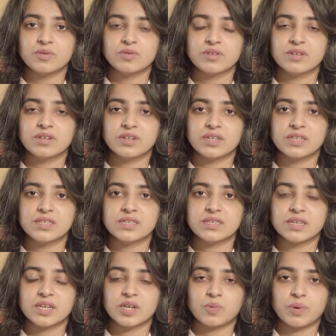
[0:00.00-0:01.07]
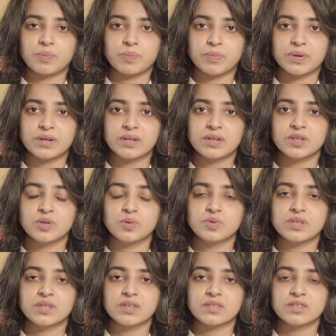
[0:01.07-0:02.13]
to the grid's equipment
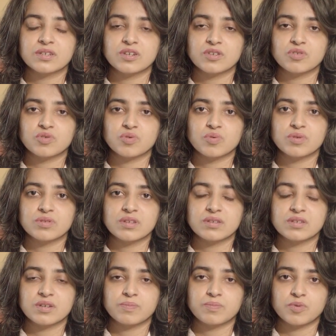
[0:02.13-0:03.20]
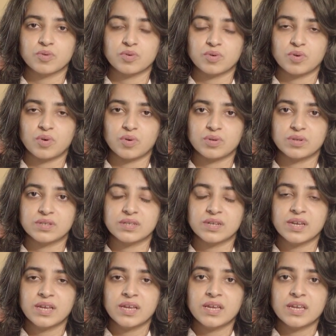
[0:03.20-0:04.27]
using its control system protocols.
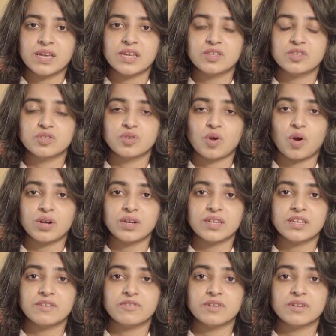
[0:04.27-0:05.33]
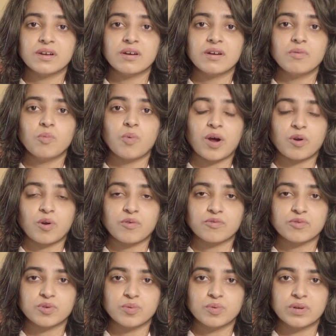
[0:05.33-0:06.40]
It's not even a one-off
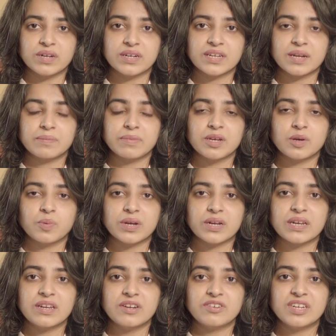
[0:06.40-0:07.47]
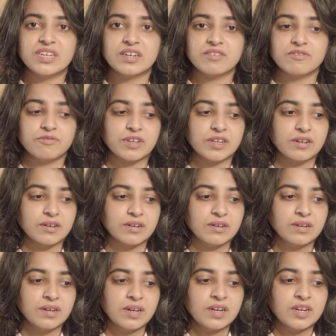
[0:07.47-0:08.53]
tool. It can be quickly
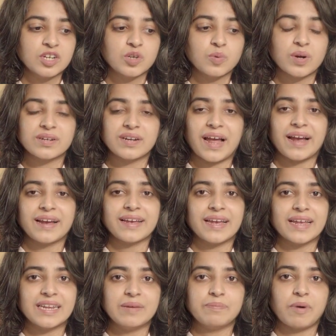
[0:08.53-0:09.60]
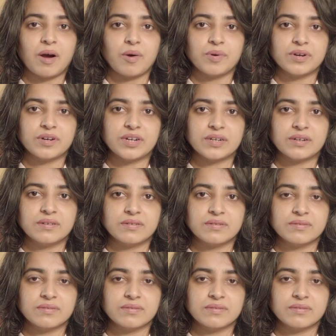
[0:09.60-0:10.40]
reconfigured to attack any power grid.